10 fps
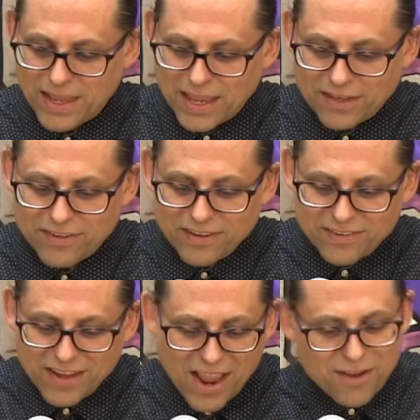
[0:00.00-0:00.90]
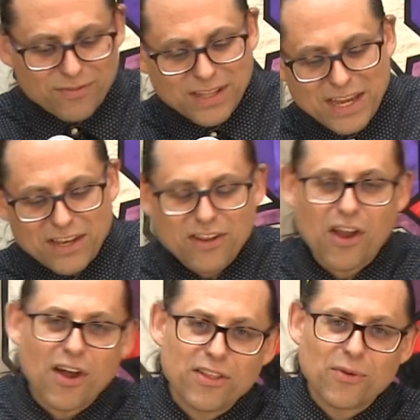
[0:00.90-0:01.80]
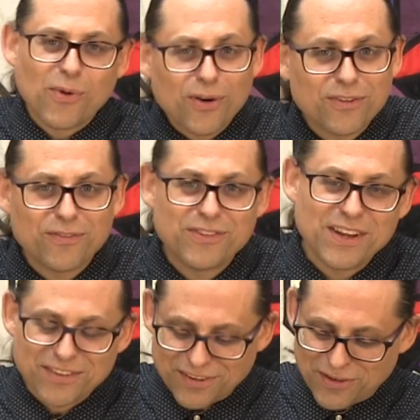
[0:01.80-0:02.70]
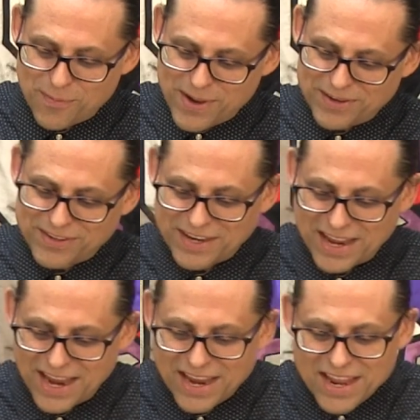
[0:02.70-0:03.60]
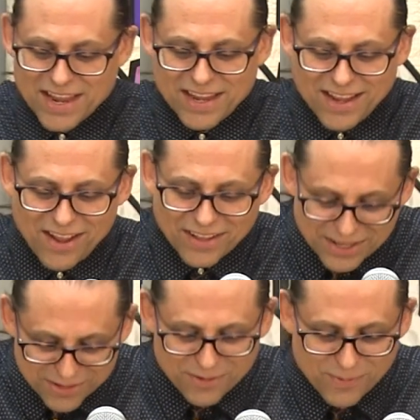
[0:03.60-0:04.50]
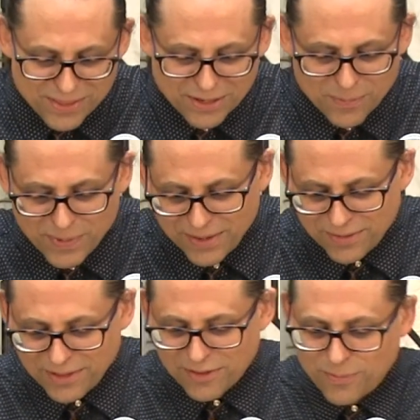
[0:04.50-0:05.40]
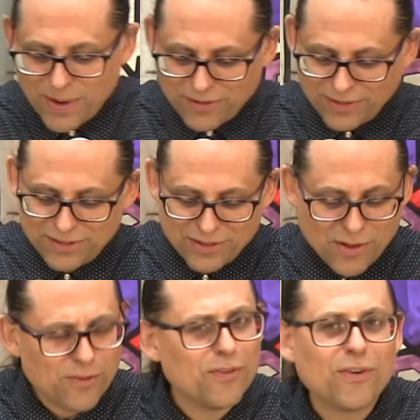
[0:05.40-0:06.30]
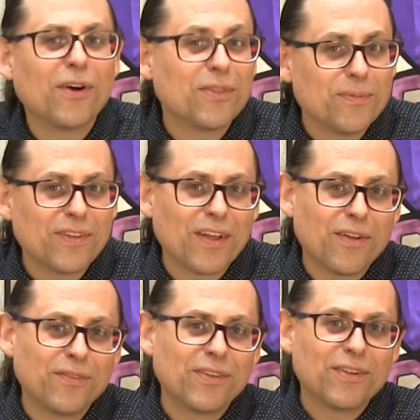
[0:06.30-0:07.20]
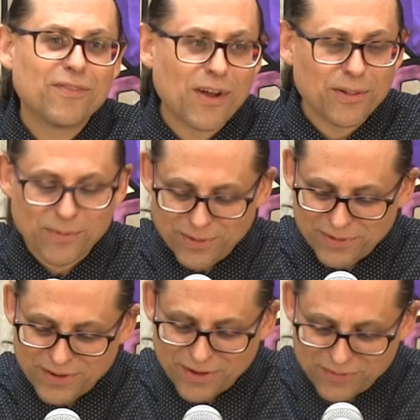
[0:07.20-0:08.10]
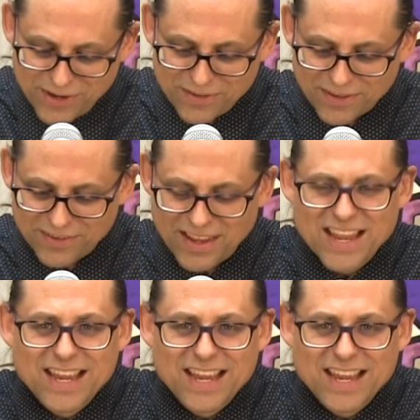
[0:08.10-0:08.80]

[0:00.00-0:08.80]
And since I've leaned on the words of Jesus so much today, I'll end with an appeal, especially to those who call themselves followers of Jesus.